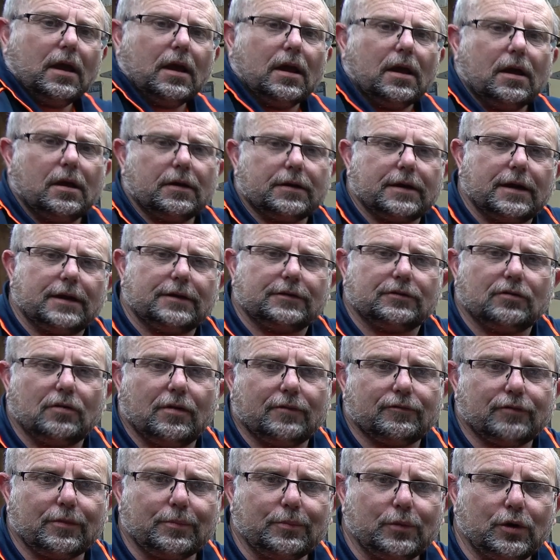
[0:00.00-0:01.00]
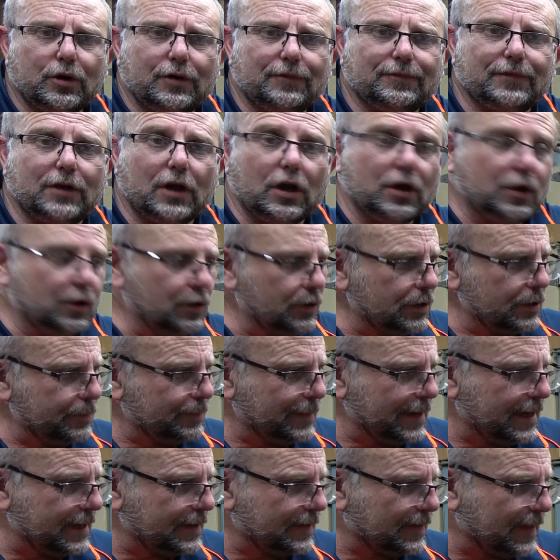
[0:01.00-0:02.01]
Okay, so I've removed a good
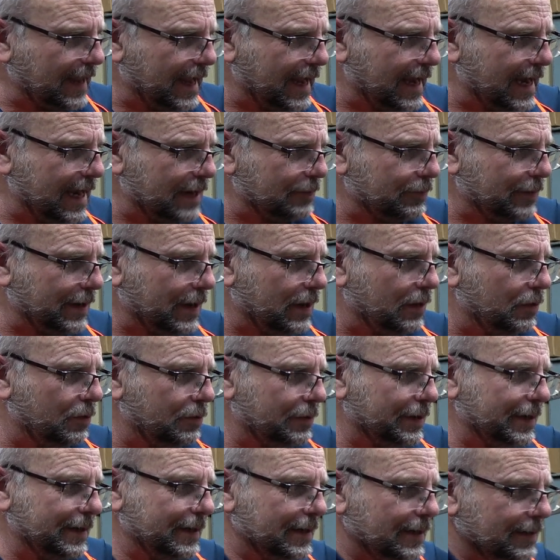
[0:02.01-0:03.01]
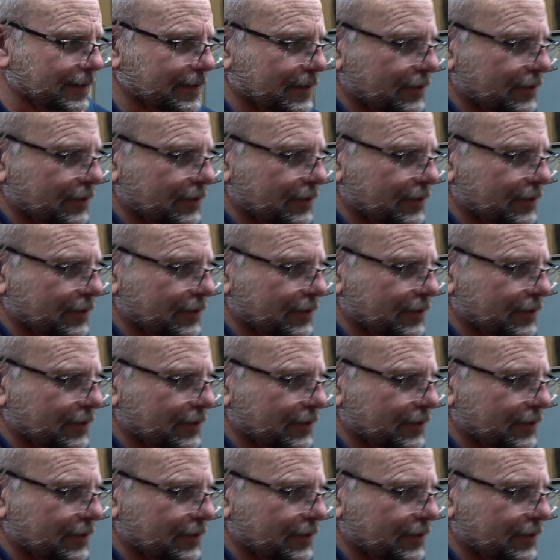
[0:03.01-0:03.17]
amount of the hardware holding it in.